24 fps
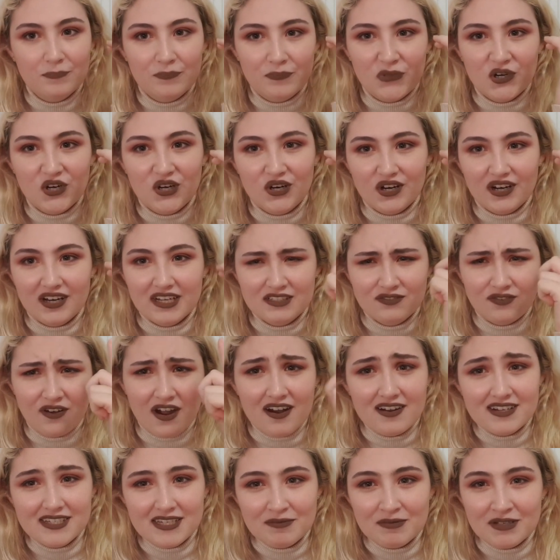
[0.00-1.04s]
But as
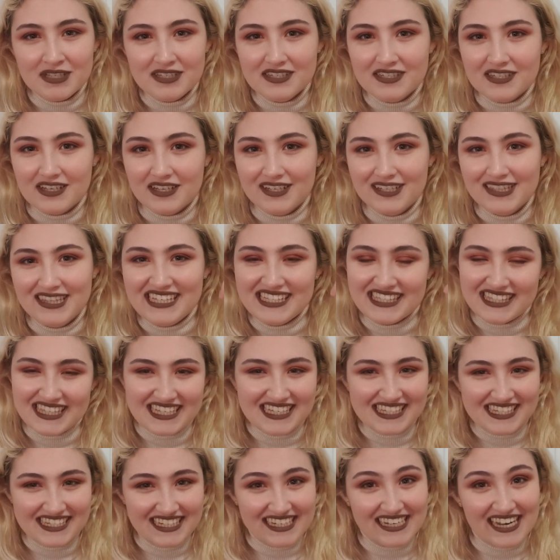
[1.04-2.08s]
far as I'm concerned, these
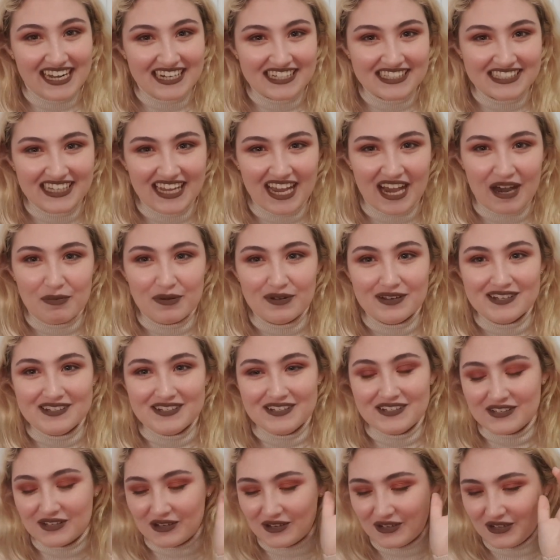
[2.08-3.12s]
things did actually
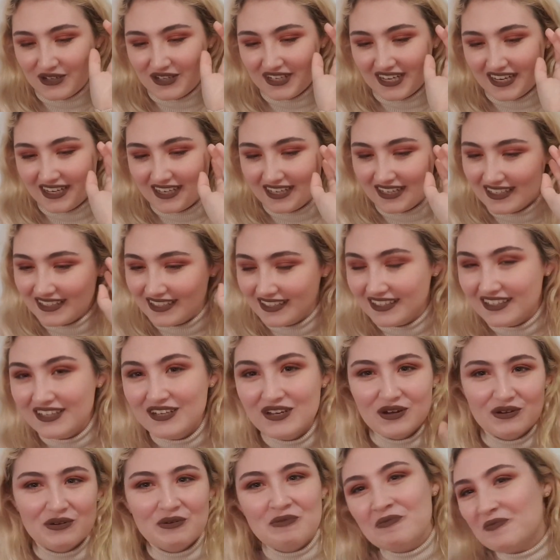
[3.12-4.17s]
happen, so you can, you
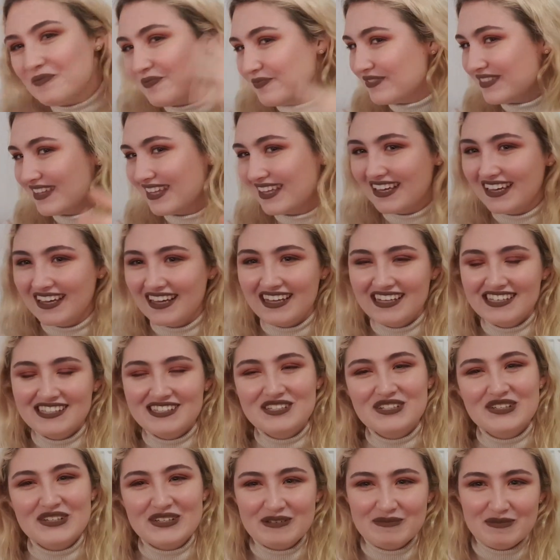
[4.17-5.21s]
know,
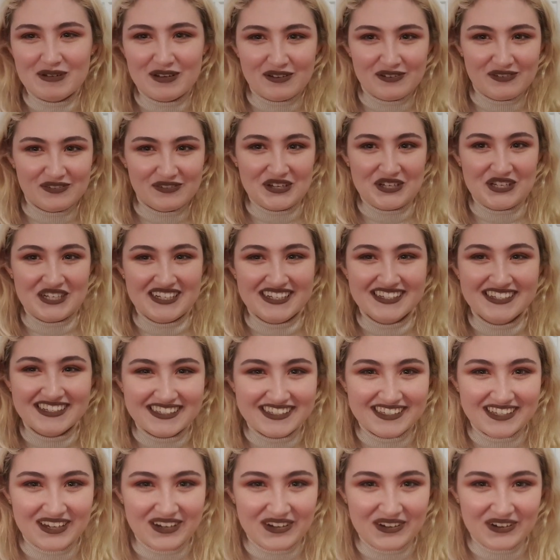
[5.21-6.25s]
it's just a bit of fun.
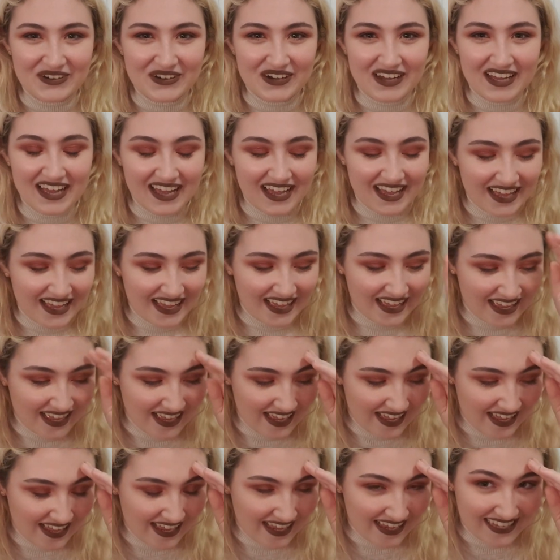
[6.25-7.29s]
So
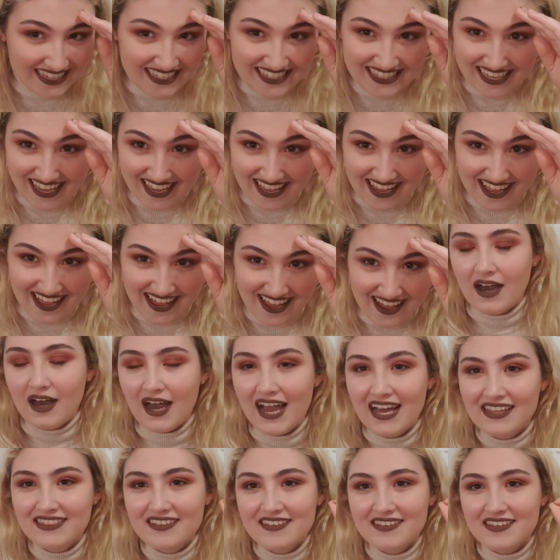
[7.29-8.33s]
yeah, I
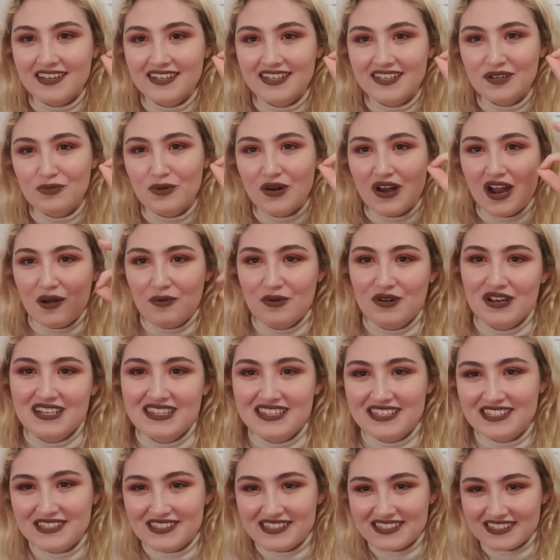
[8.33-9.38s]
had this idea where I wanted
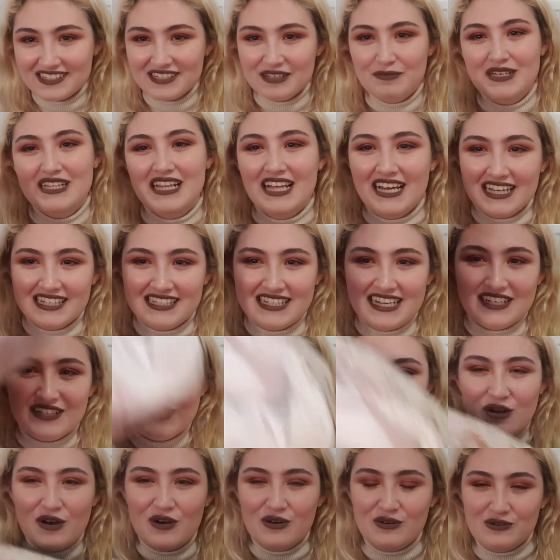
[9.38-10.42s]
this to be like a dead
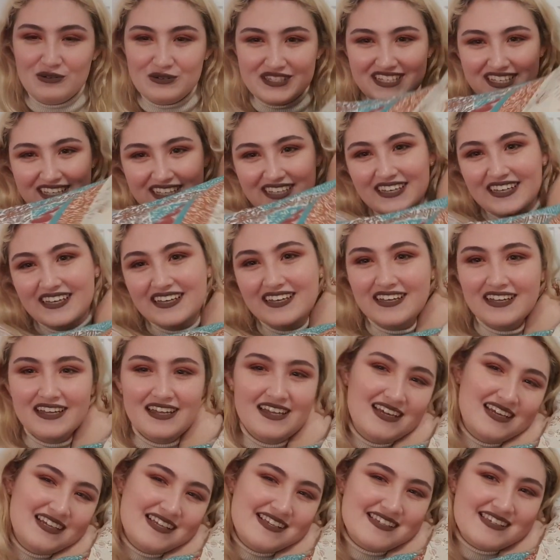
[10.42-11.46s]
cozy
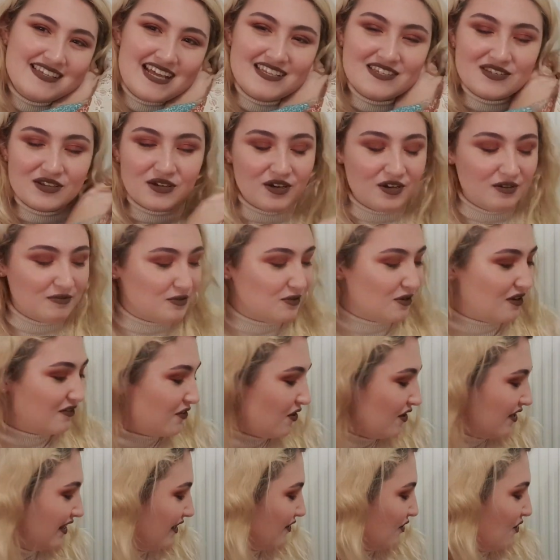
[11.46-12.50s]
setup. So I've
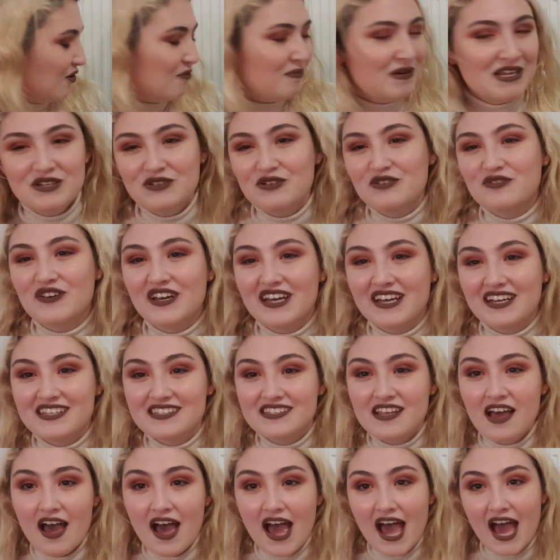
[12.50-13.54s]
got like all my
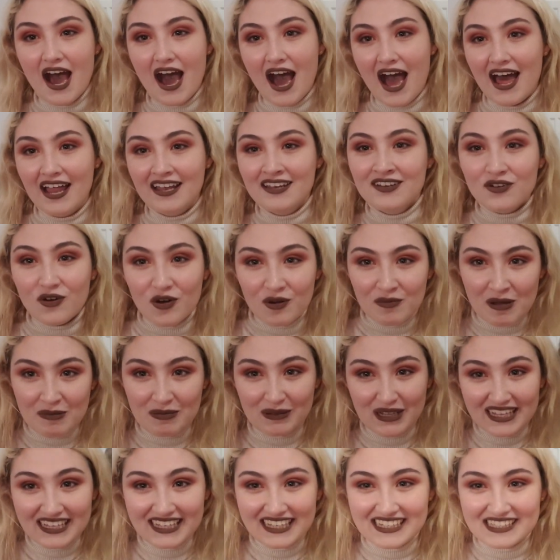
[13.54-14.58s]
duvets and all my
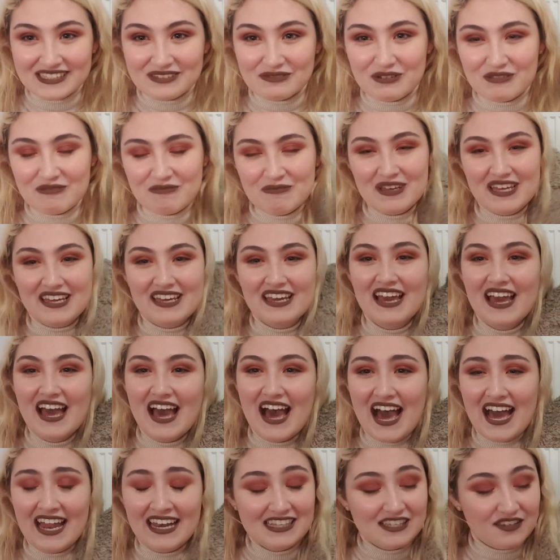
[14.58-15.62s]
blankets with me
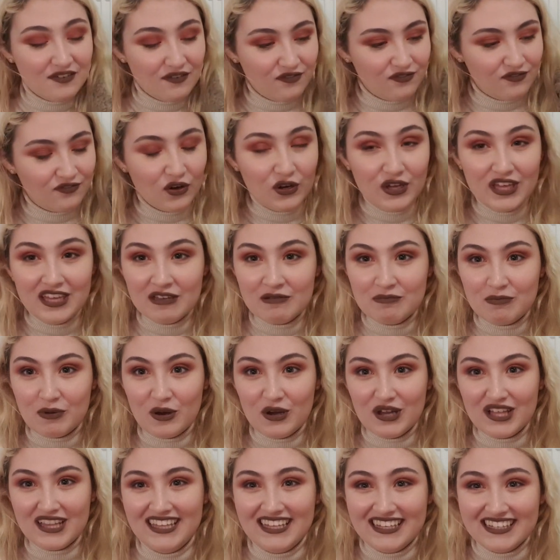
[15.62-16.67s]
and it's fucking
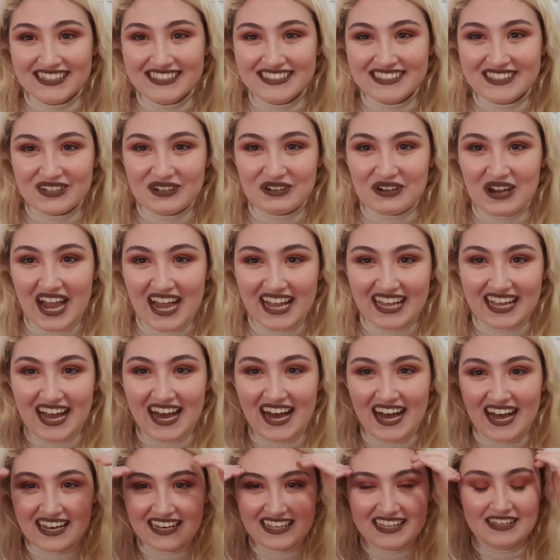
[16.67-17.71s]
boiling, so I
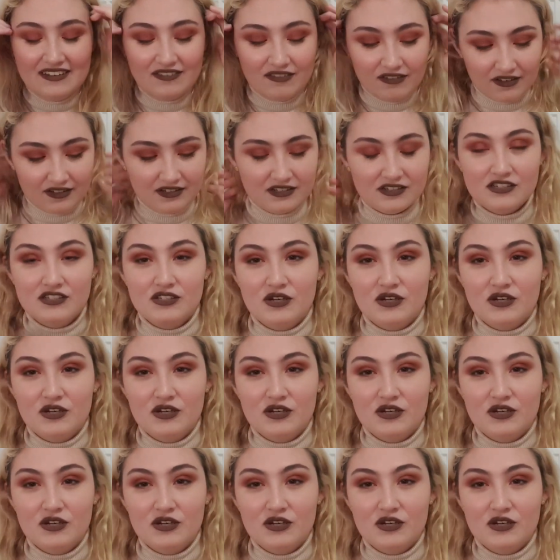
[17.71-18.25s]
can't even.